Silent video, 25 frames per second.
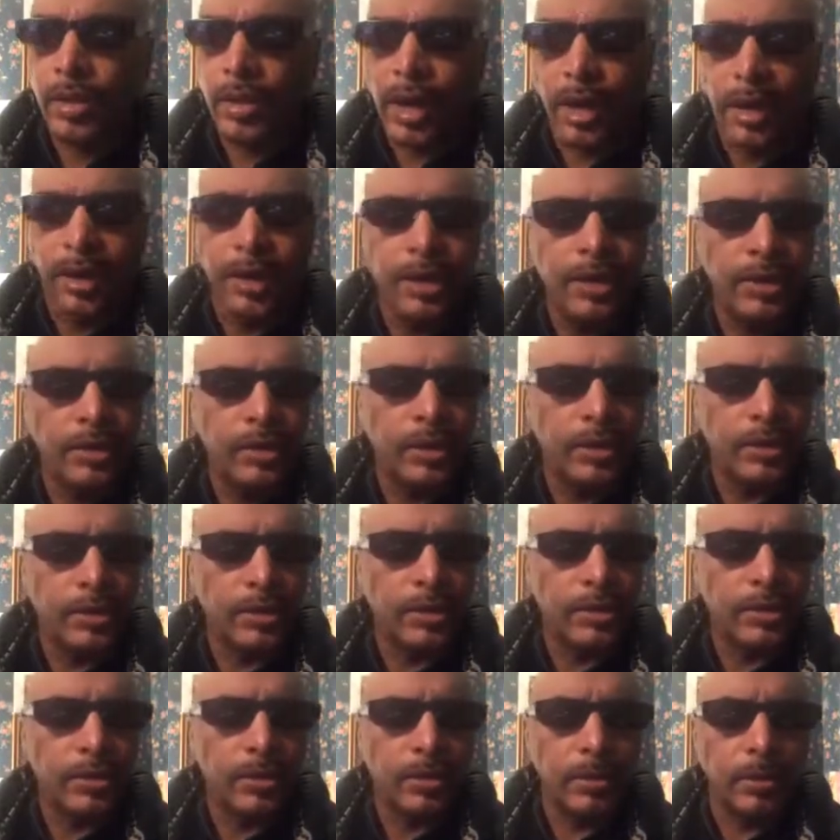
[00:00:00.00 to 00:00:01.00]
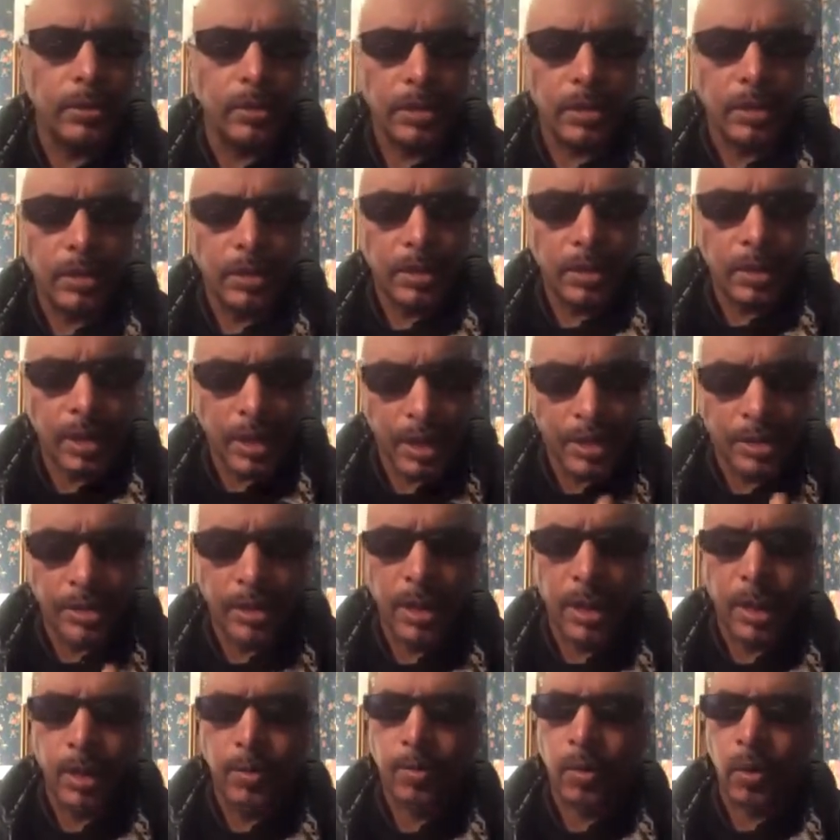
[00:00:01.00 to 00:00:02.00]
allegiance to
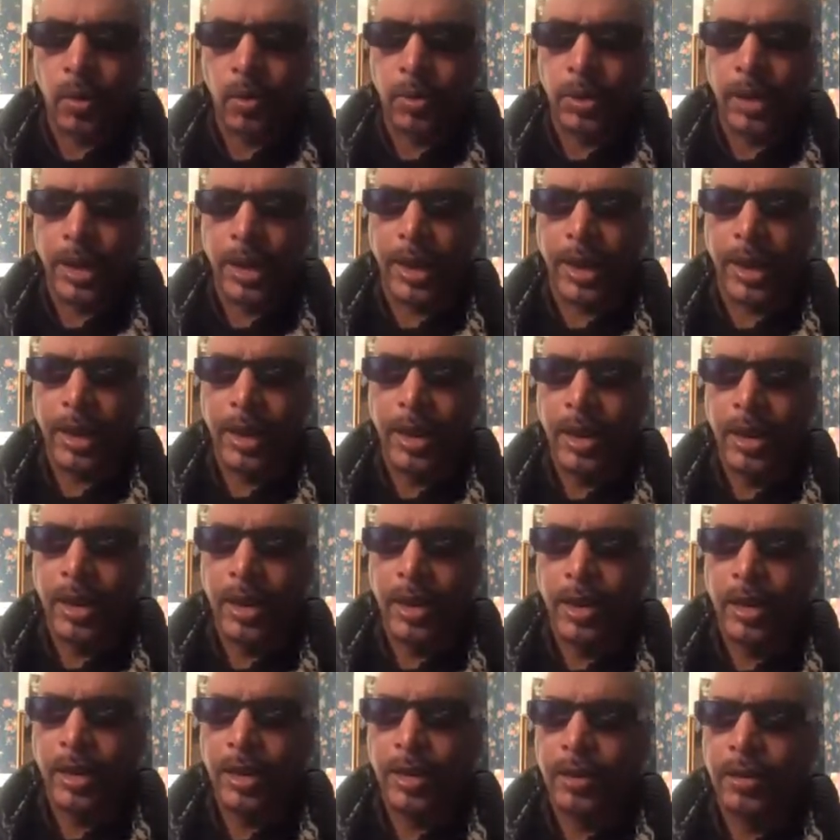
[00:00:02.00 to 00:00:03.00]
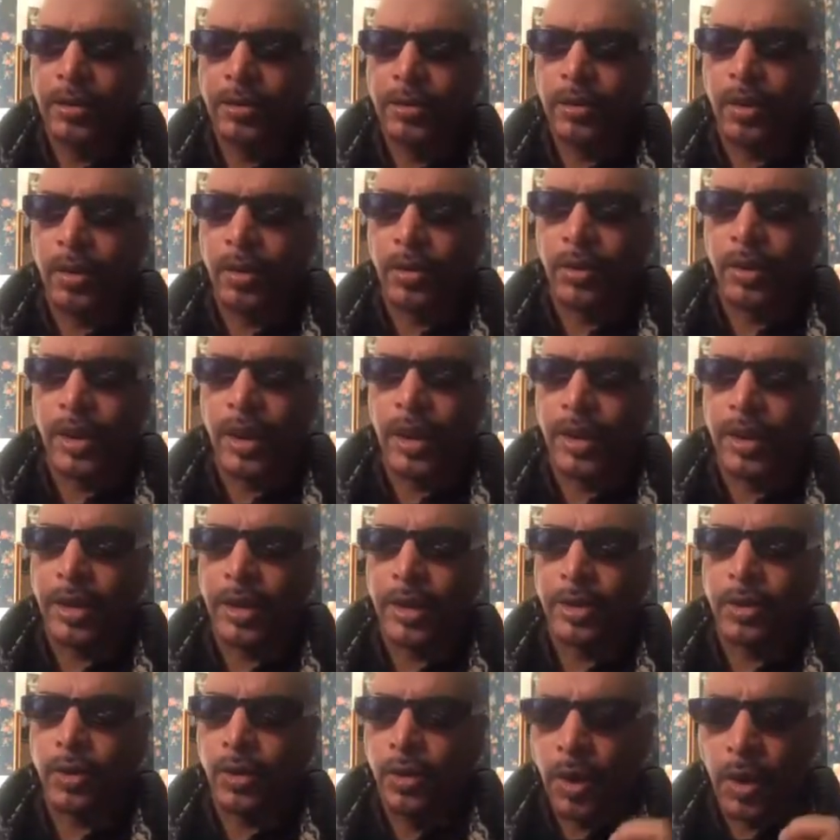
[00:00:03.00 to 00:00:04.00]
Islam or their or their
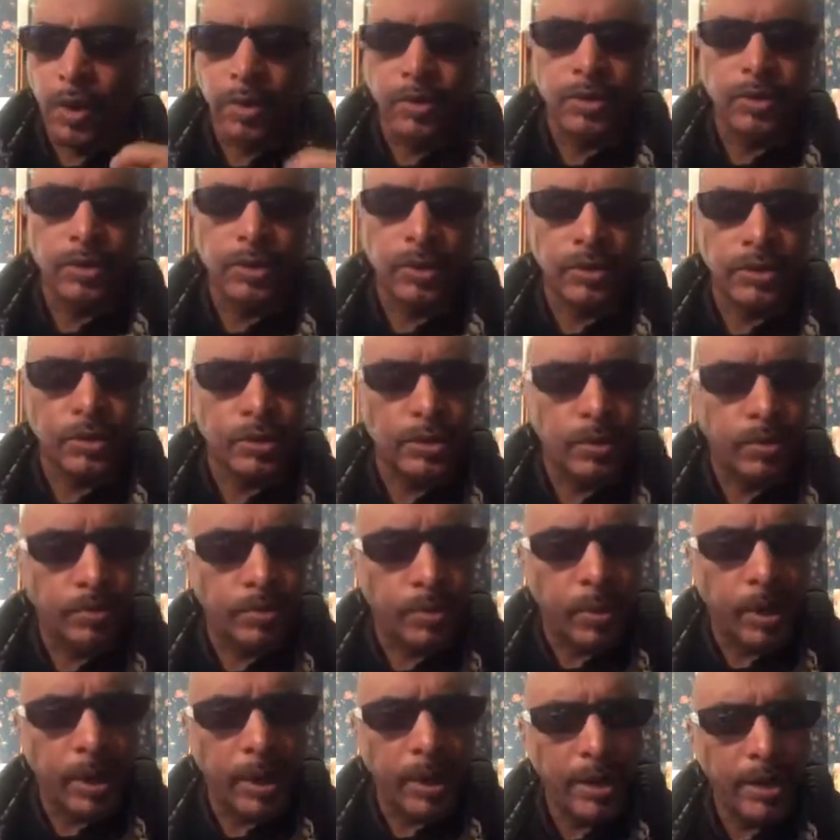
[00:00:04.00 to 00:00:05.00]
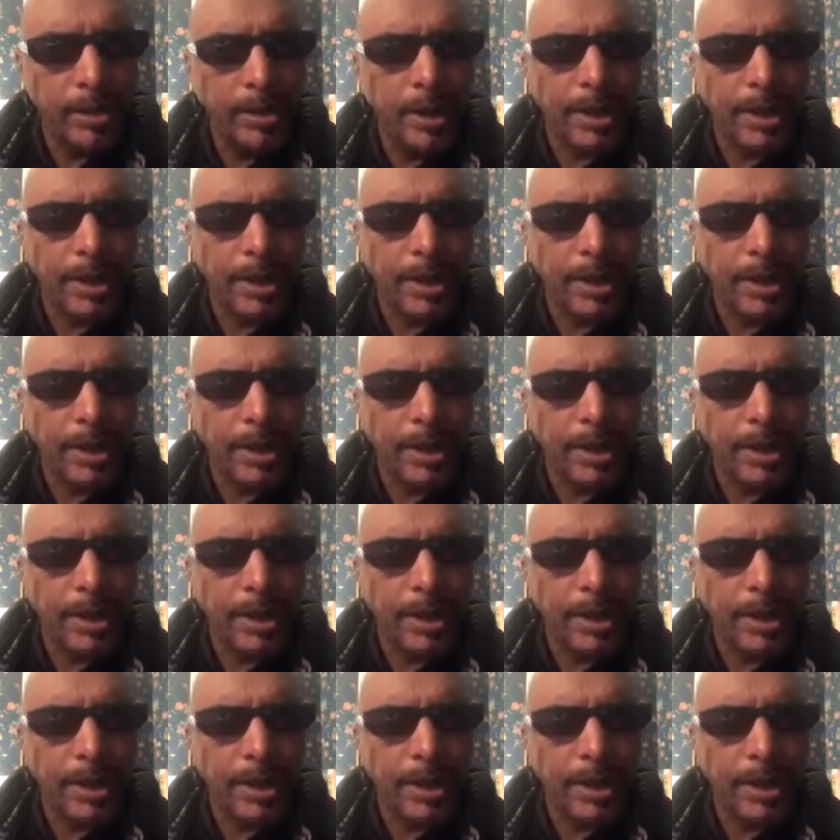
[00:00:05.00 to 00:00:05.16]
uh, conscience to pray.